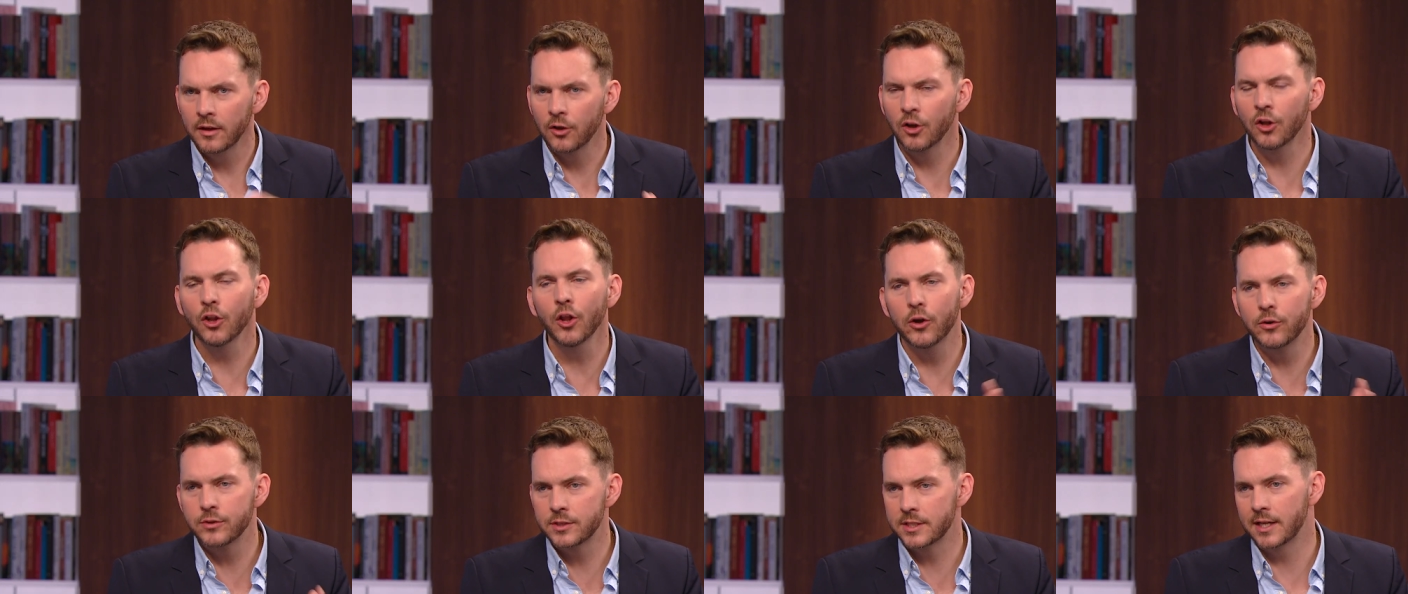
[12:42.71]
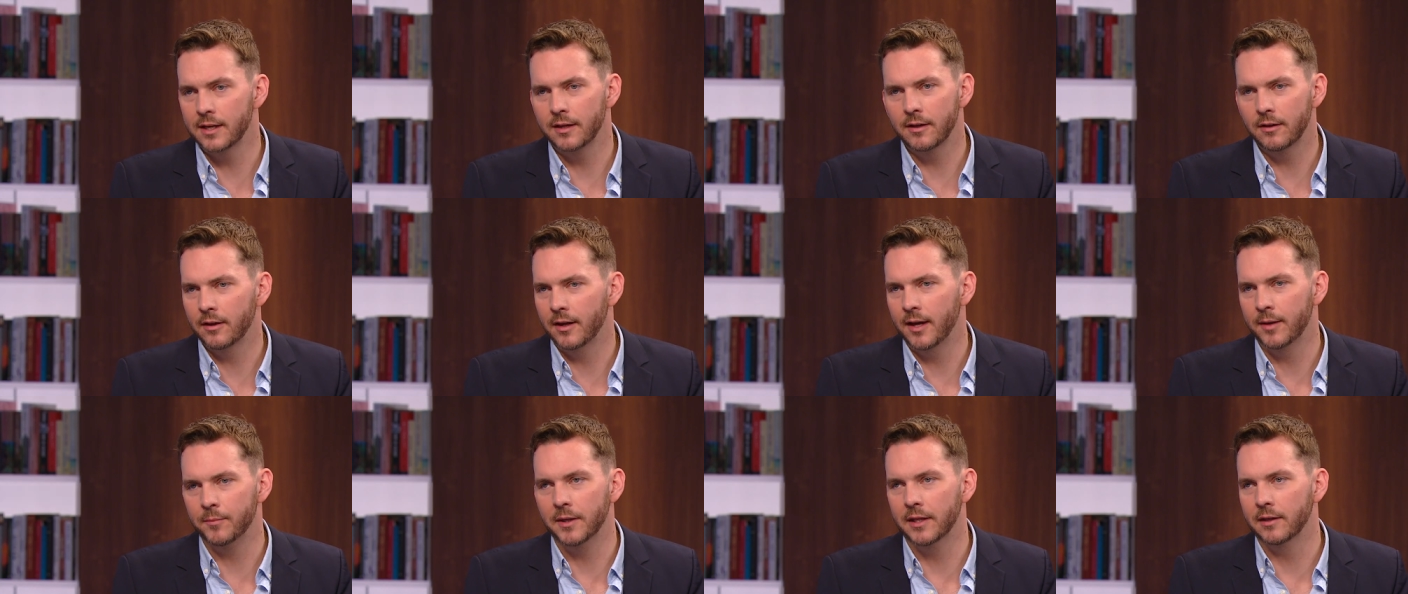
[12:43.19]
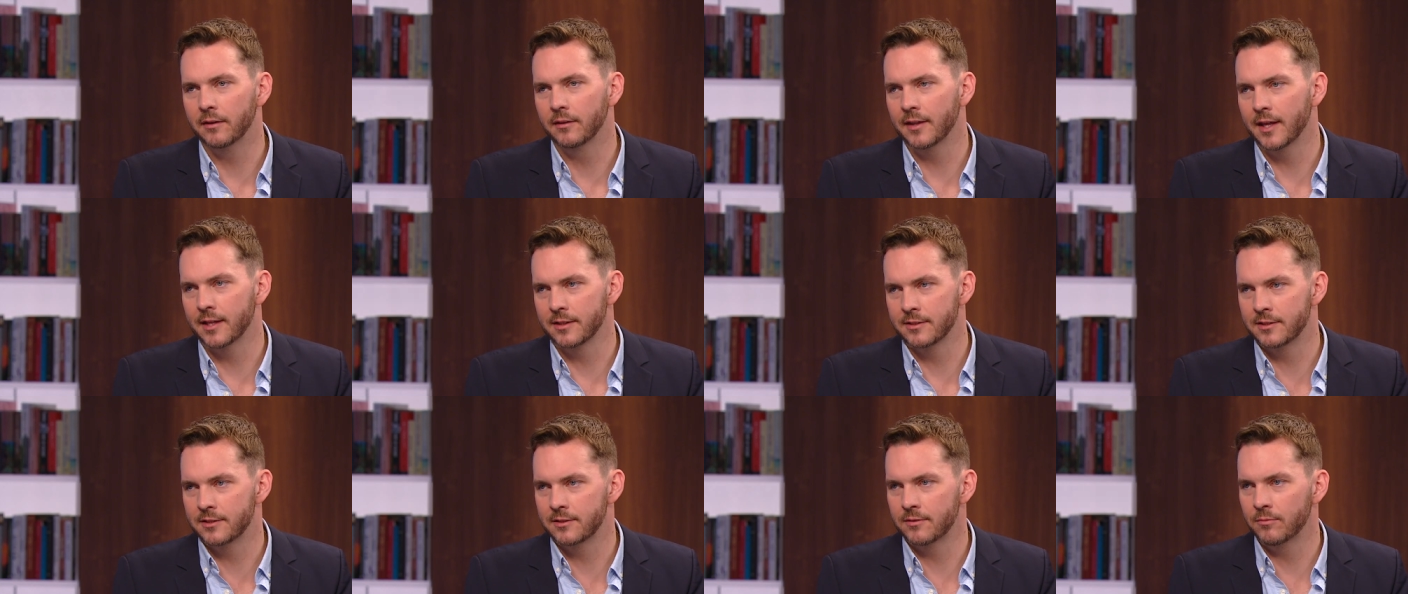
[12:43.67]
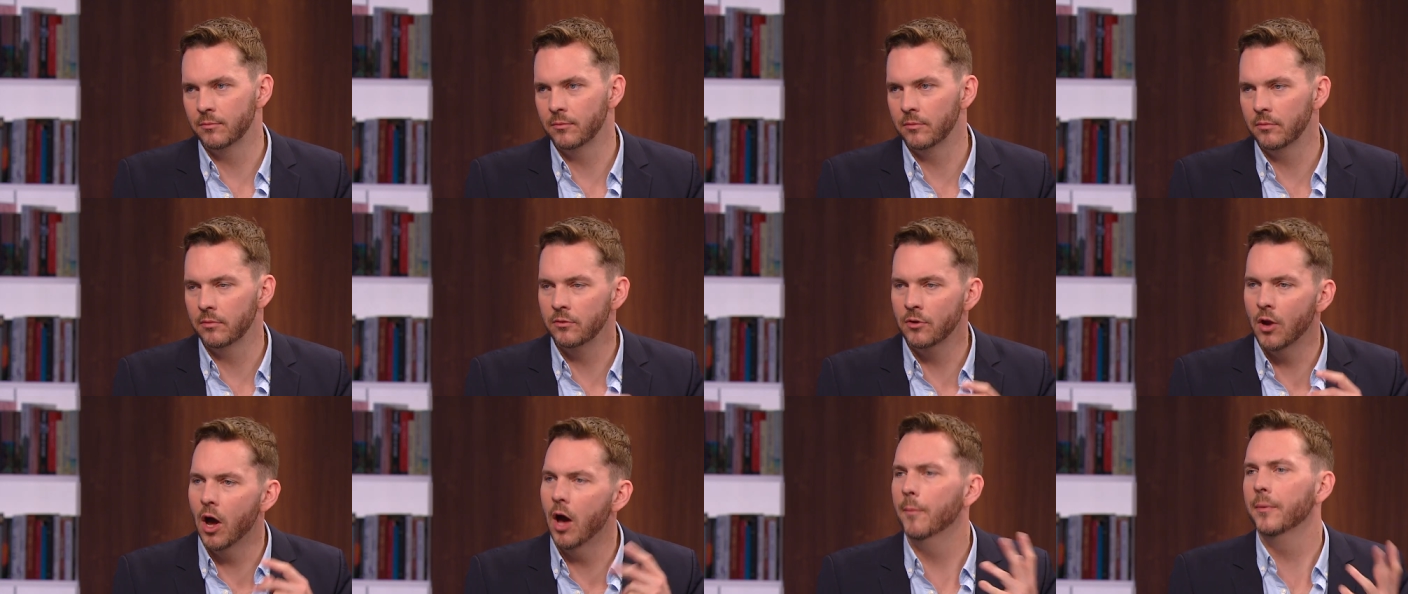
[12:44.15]
Closed, at, I mean, that's
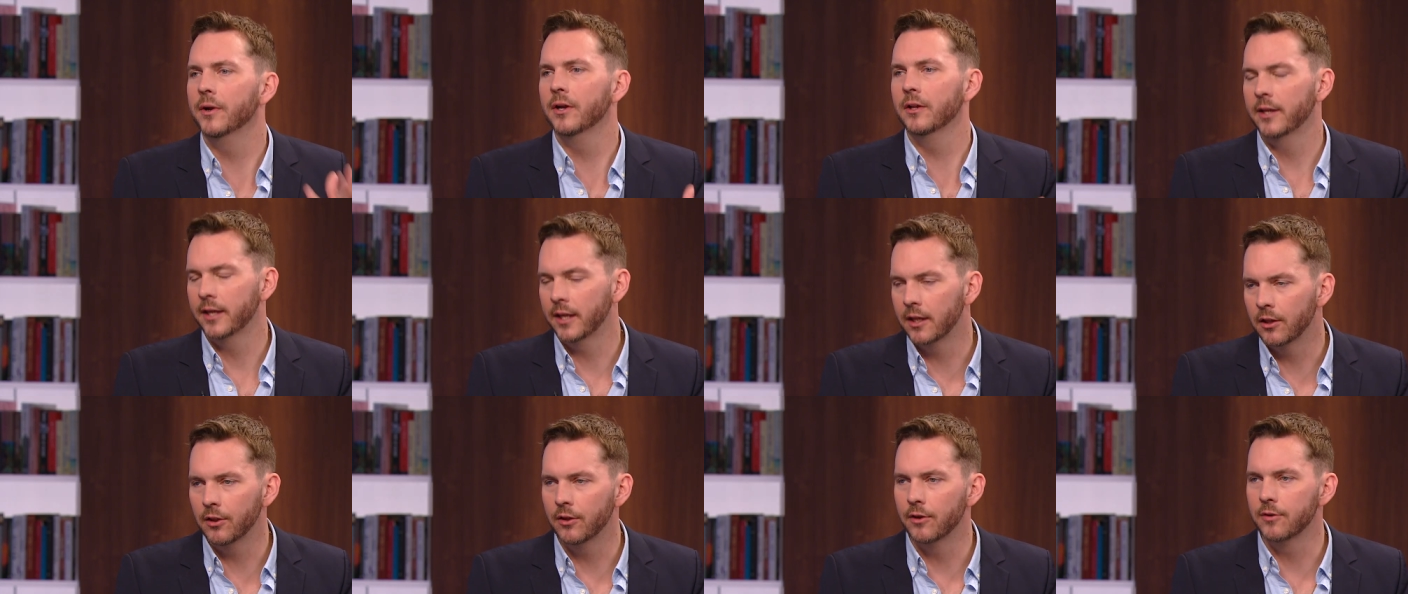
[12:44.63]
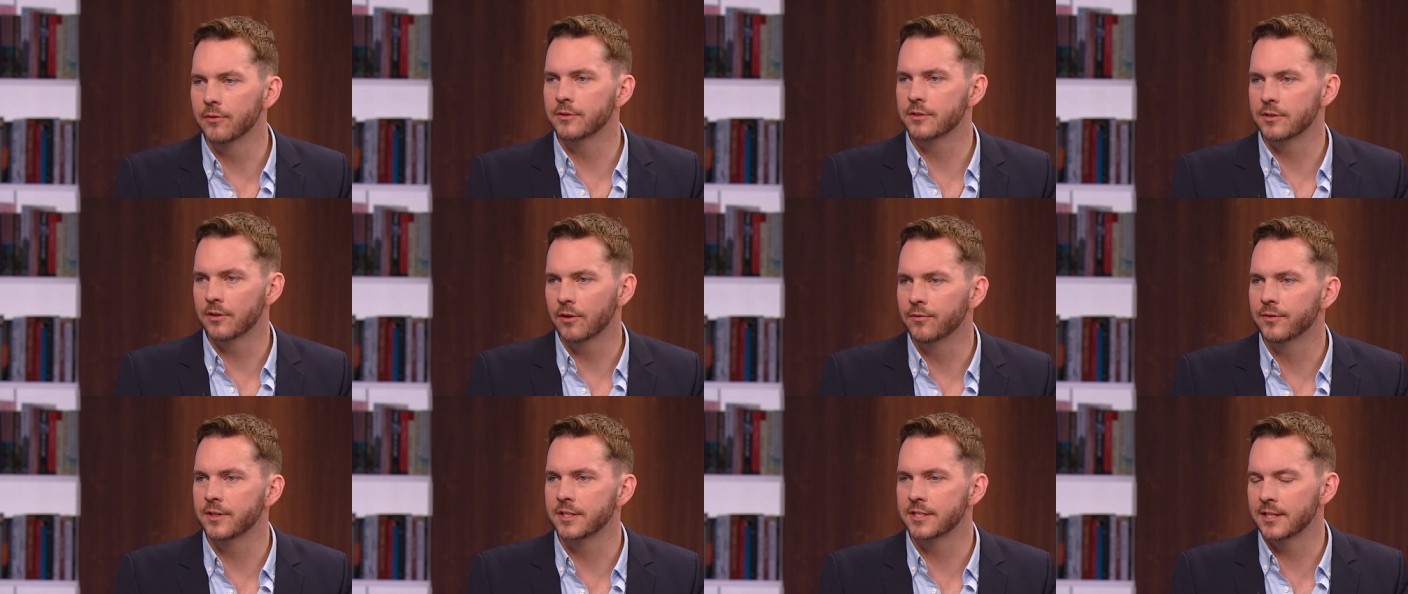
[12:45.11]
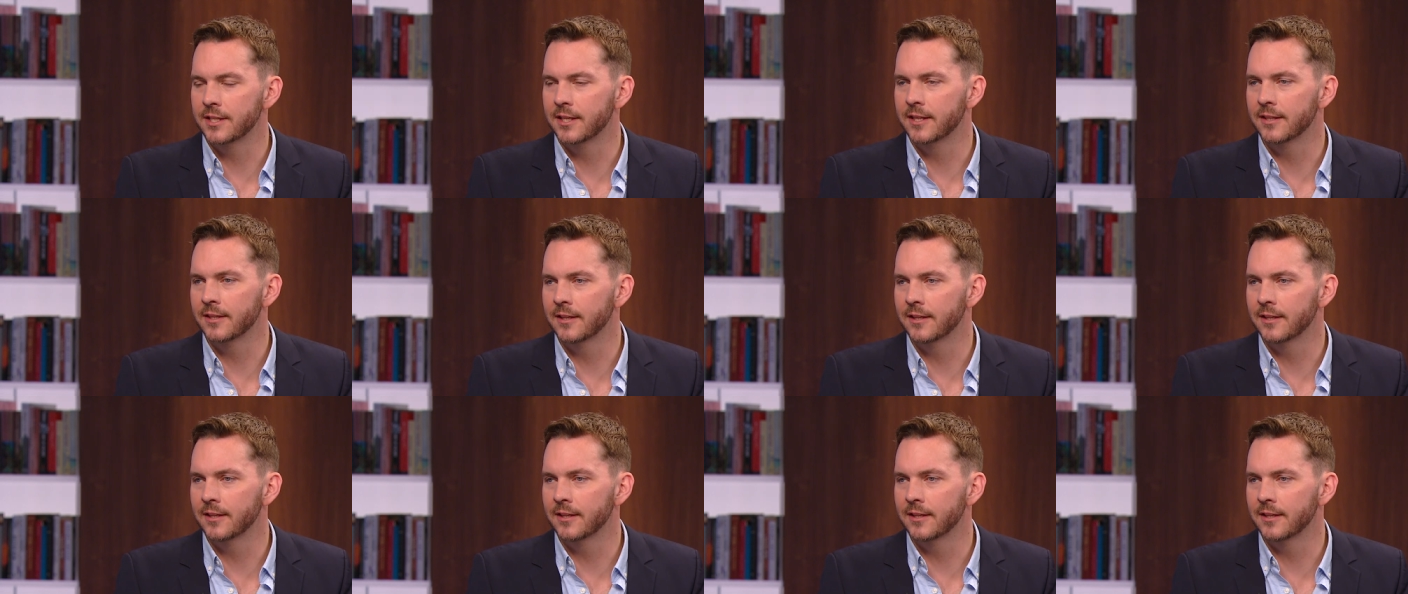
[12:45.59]
nominally closed, obviously.